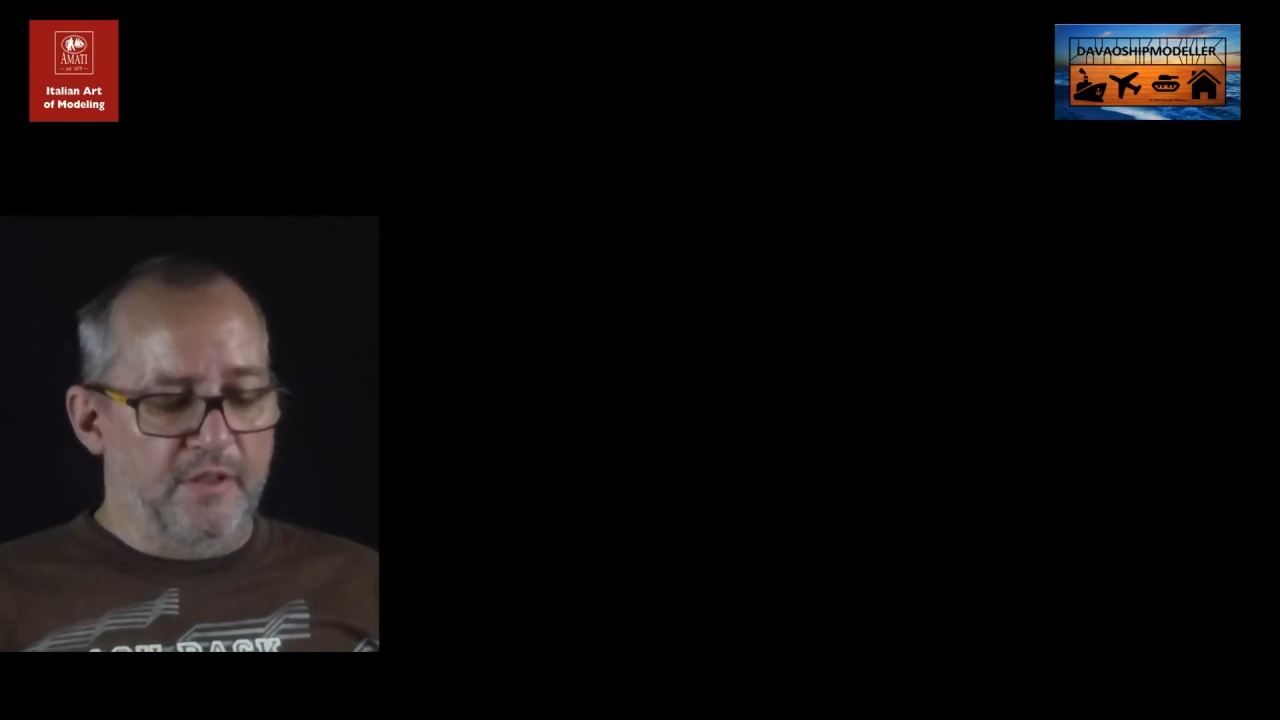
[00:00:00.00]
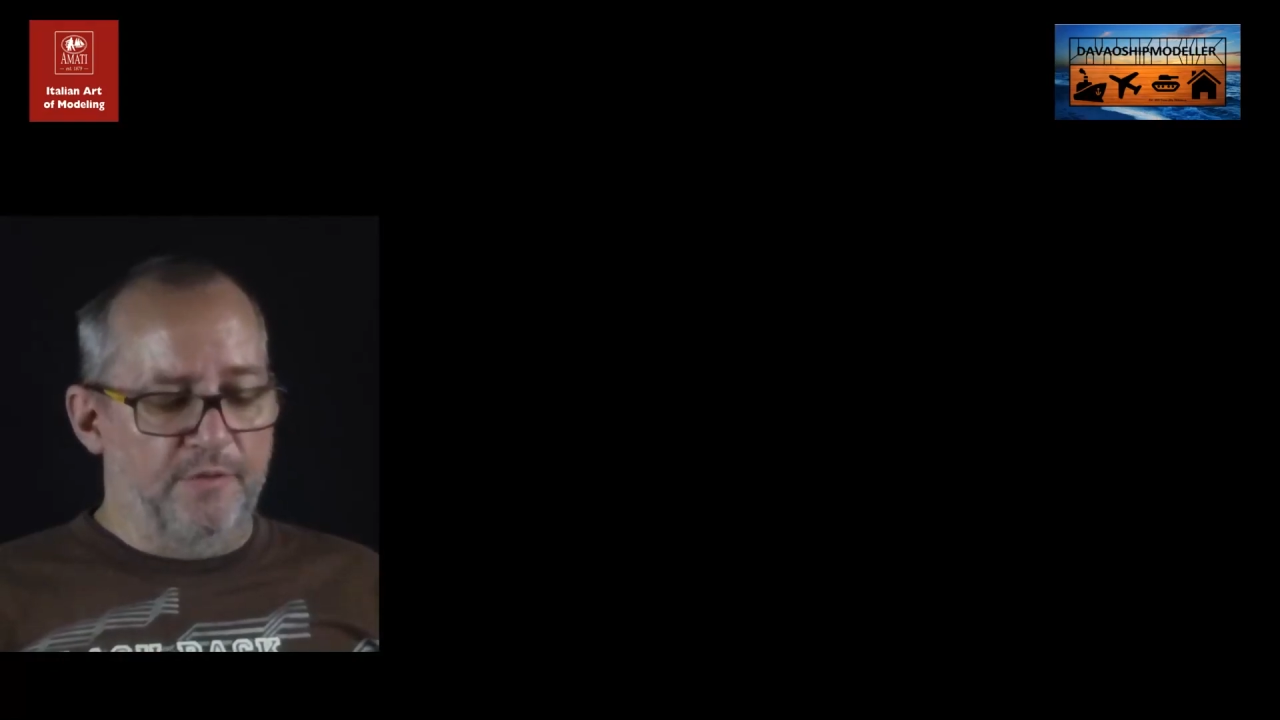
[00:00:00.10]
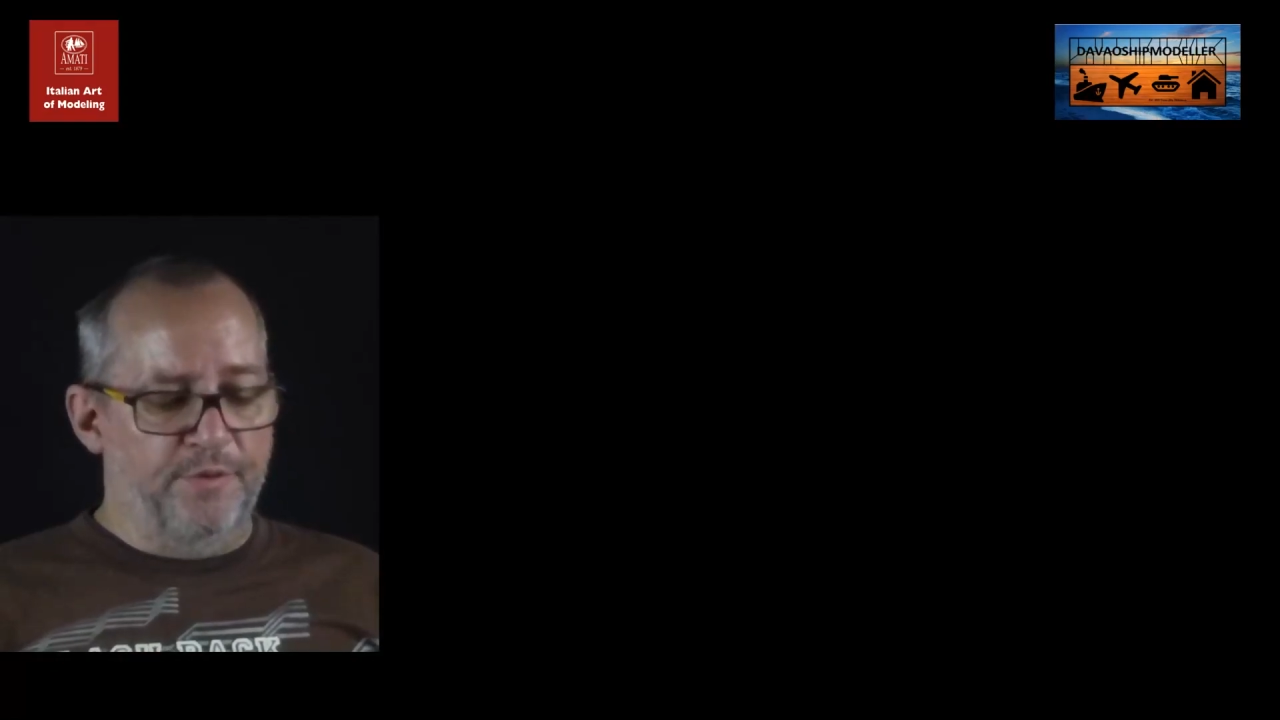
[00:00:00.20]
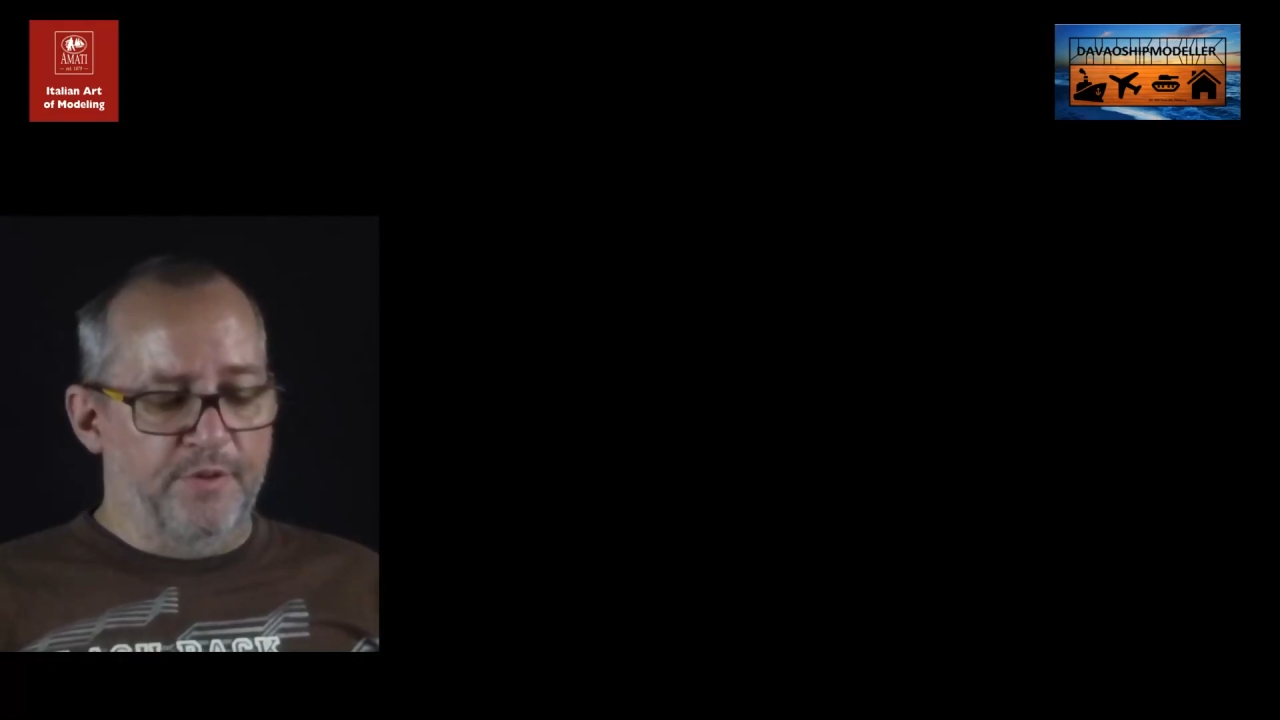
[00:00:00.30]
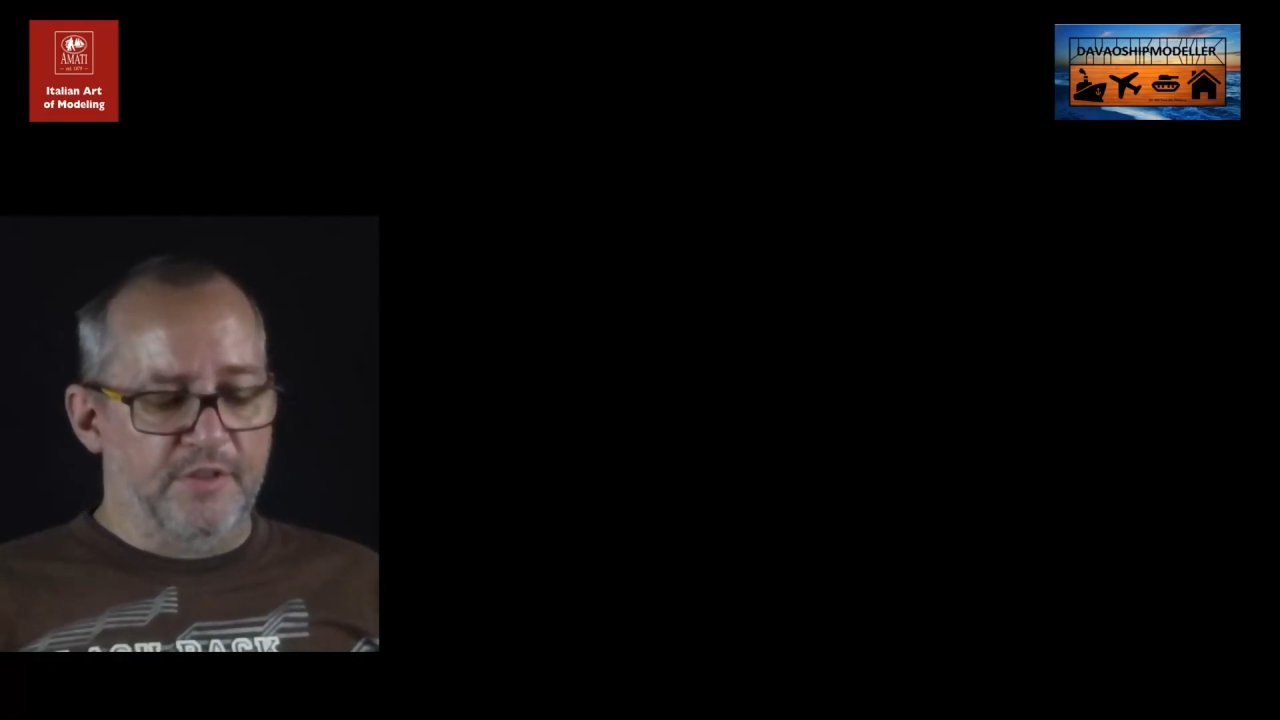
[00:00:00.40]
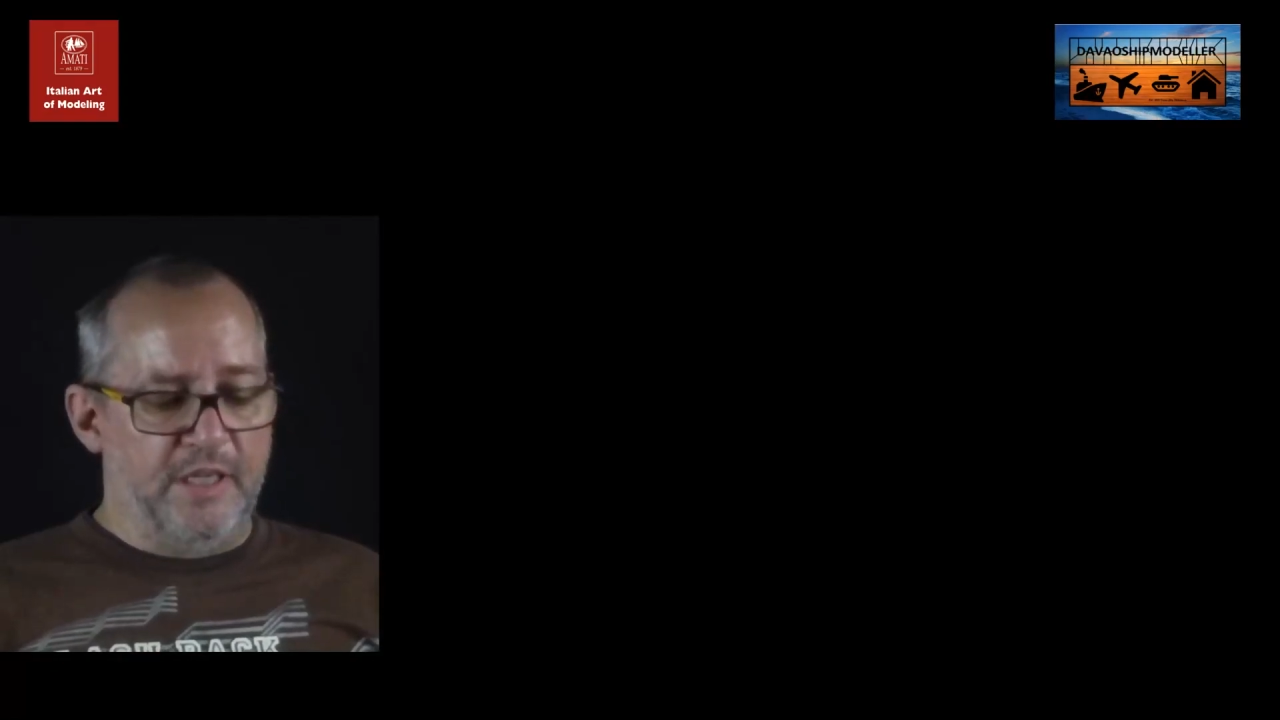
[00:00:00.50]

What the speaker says: the first